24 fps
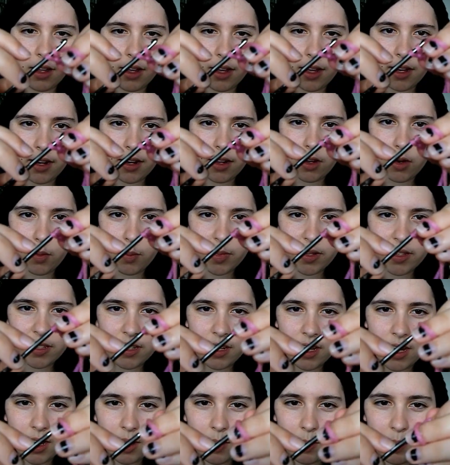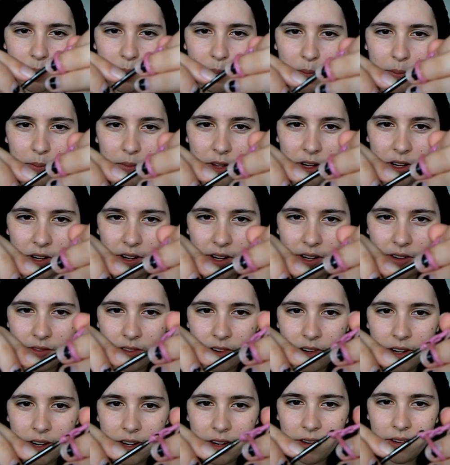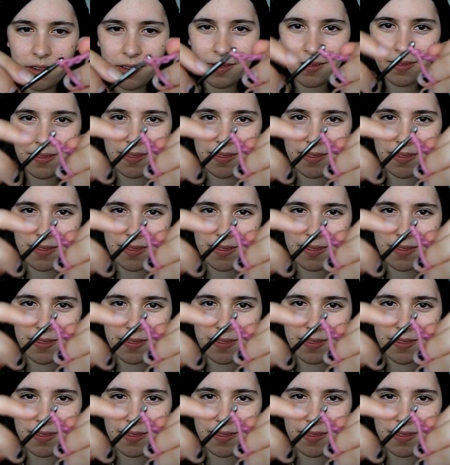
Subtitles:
I hope it's not blurry for you.